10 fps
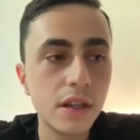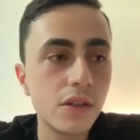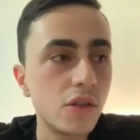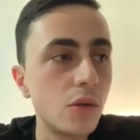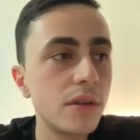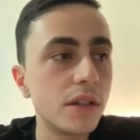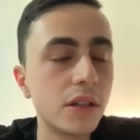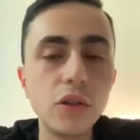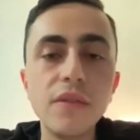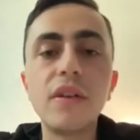a
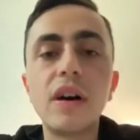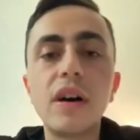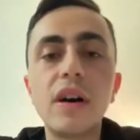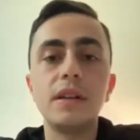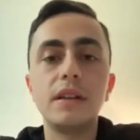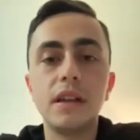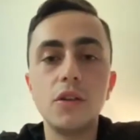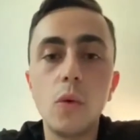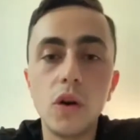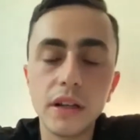good environment that
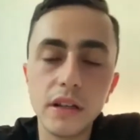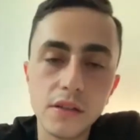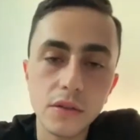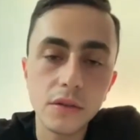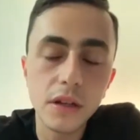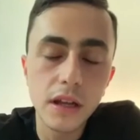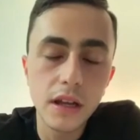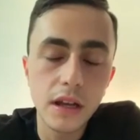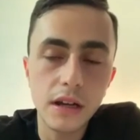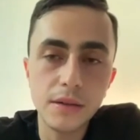you're walking into,
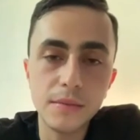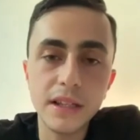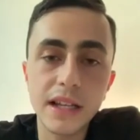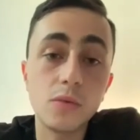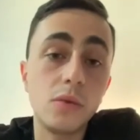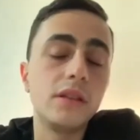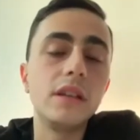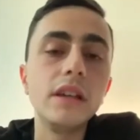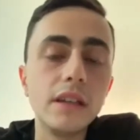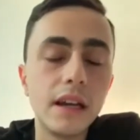and that's one
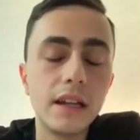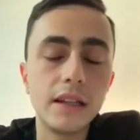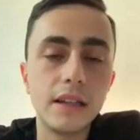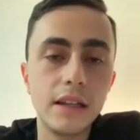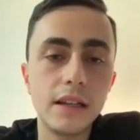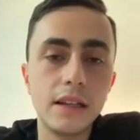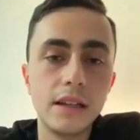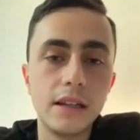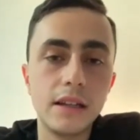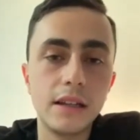thing
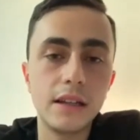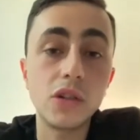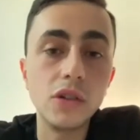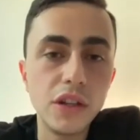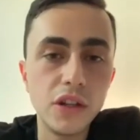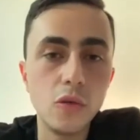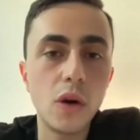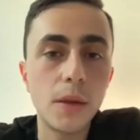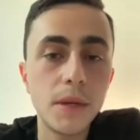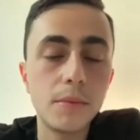that's good and you
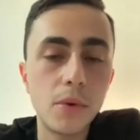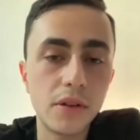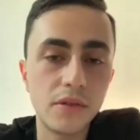want to be a part of.